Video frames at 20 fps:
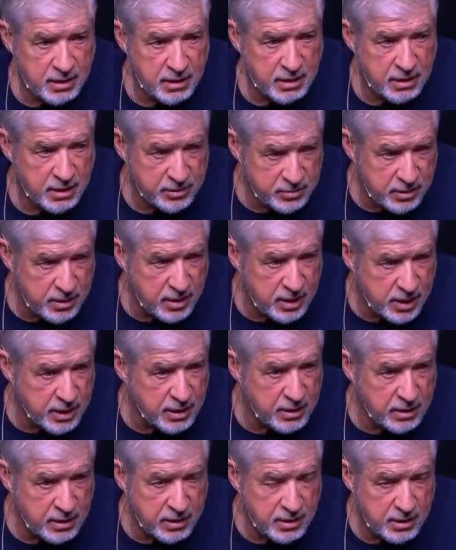That's right.
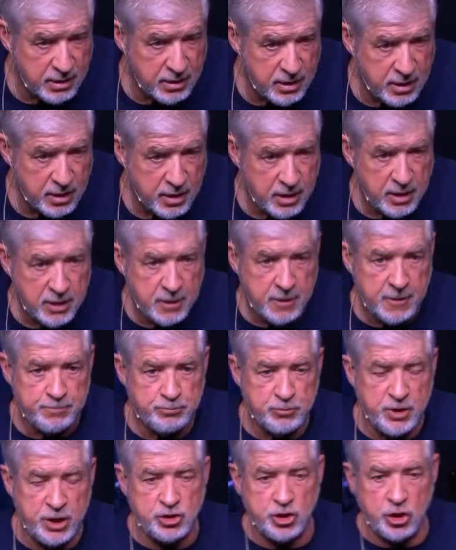
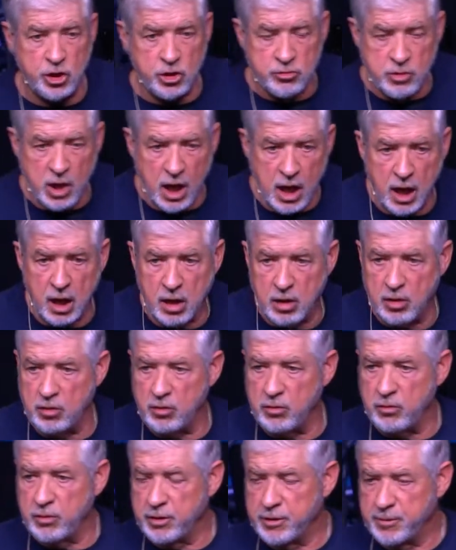Did you
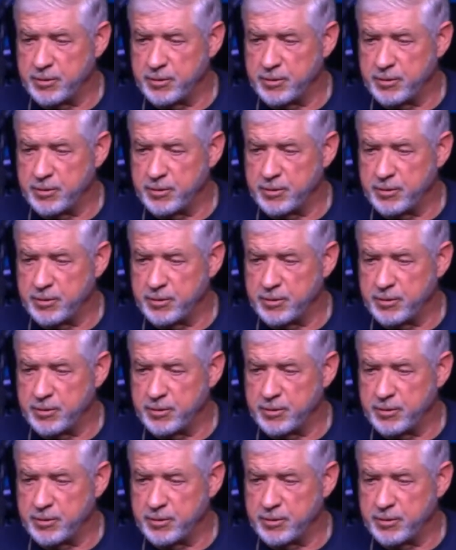know